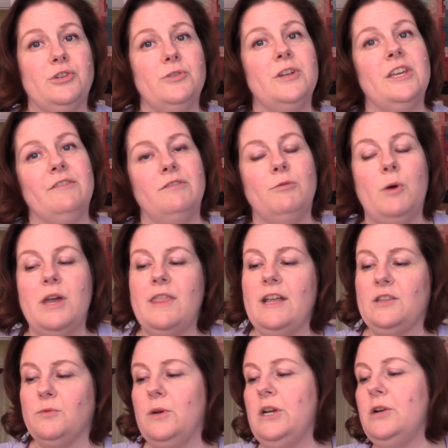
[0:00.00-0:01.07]
a giveaway.
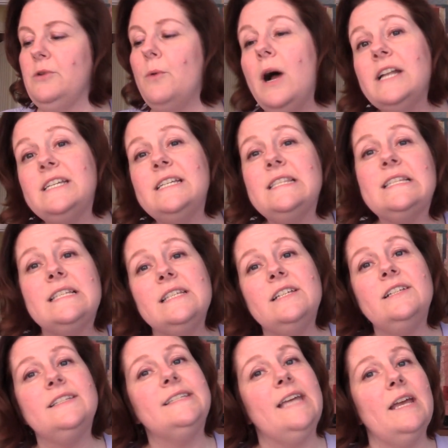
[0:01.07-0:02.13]
That's why you're watching this
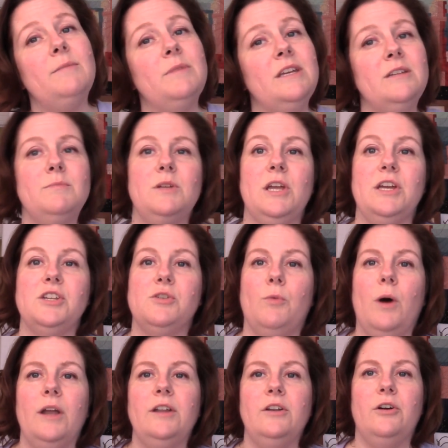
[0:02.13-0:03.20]
little segment, because you
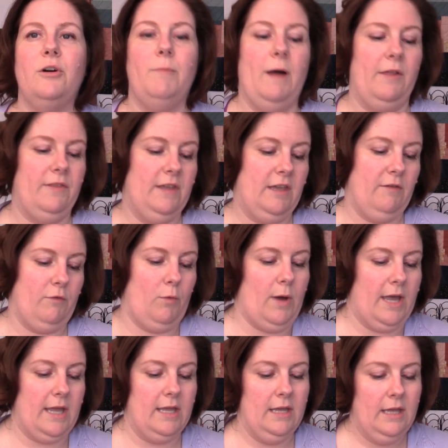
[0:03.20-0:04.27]
want to know about the
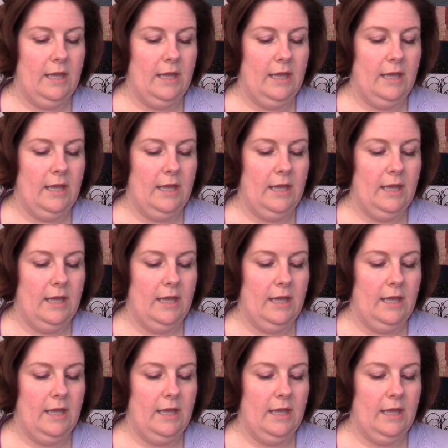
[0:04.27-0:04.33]
giveaway.